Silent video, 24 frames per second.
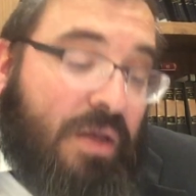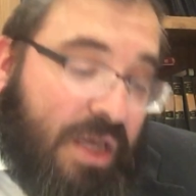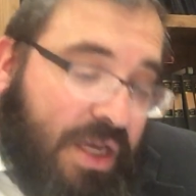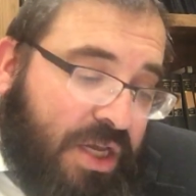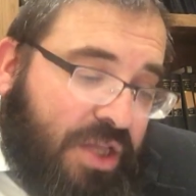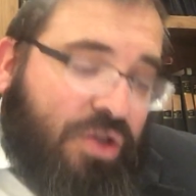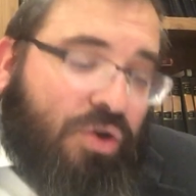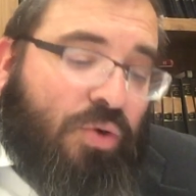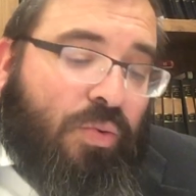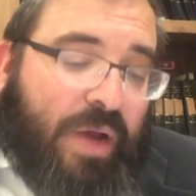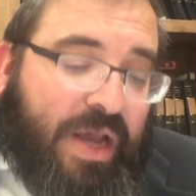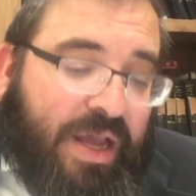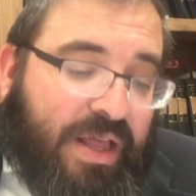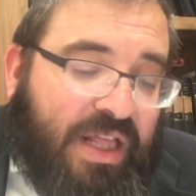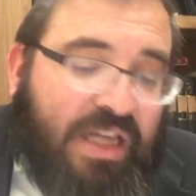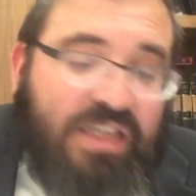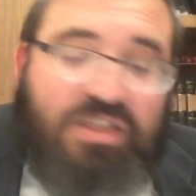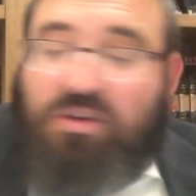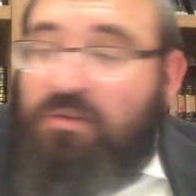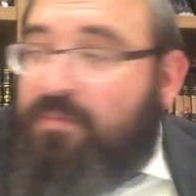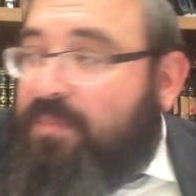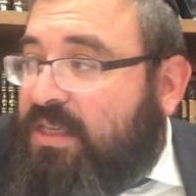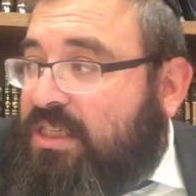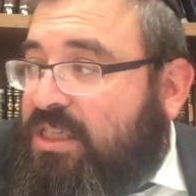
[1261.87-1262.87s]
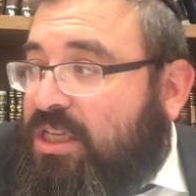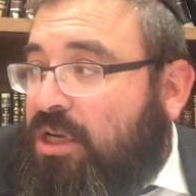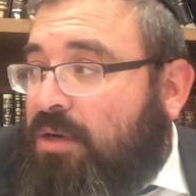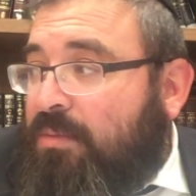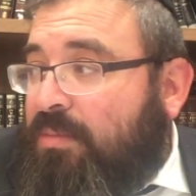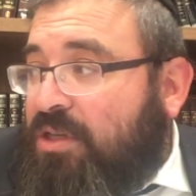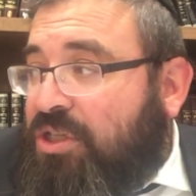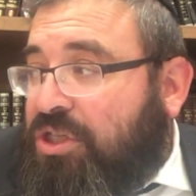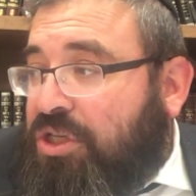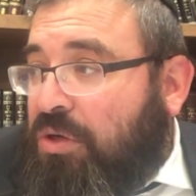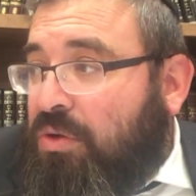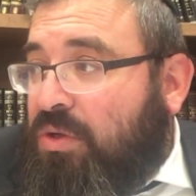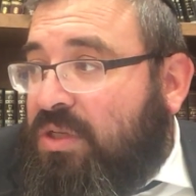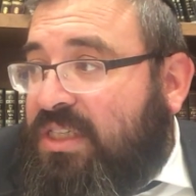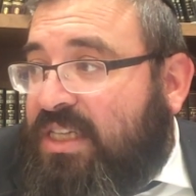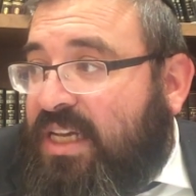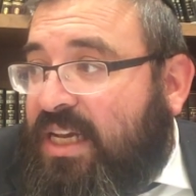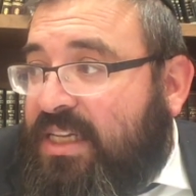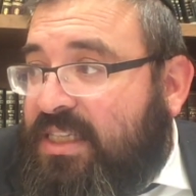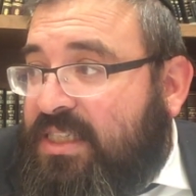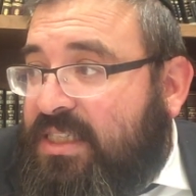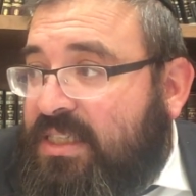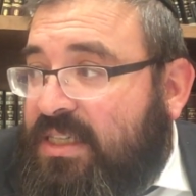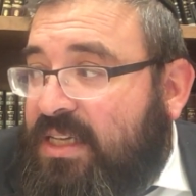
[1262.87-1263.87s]
Either way, that's what Rabbi Tzion Abba Shaul
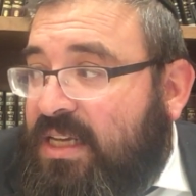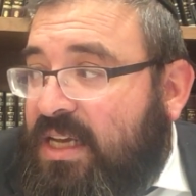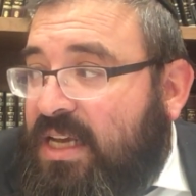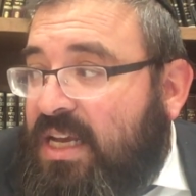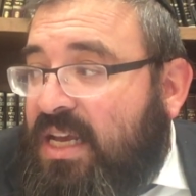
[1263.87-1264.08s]
says.